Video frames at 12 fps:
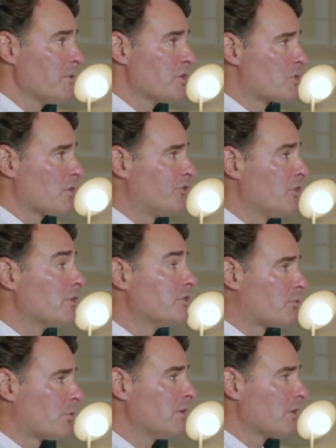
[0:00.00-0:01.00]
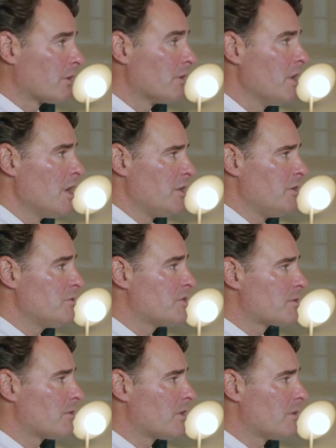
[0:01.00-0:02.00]
So if you're a driller, you
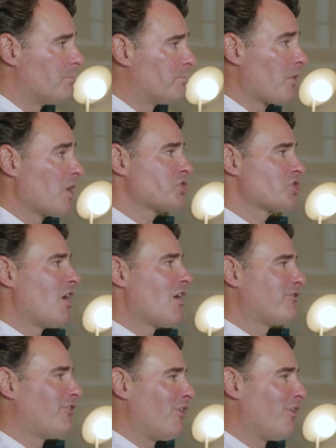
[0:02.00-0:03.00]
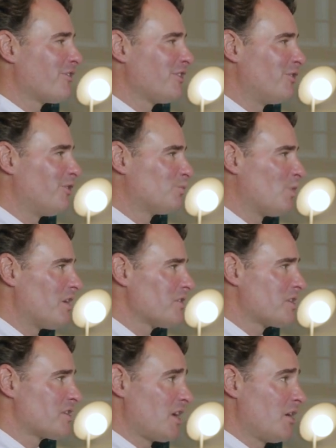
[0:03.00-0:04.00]
sort of brush off all the old
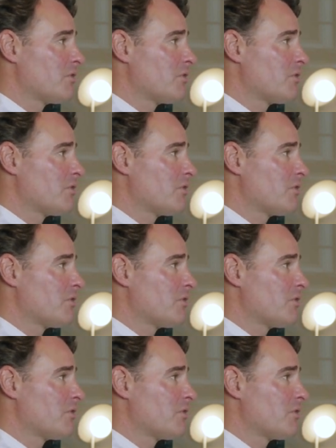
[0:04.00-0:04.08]
wells and say,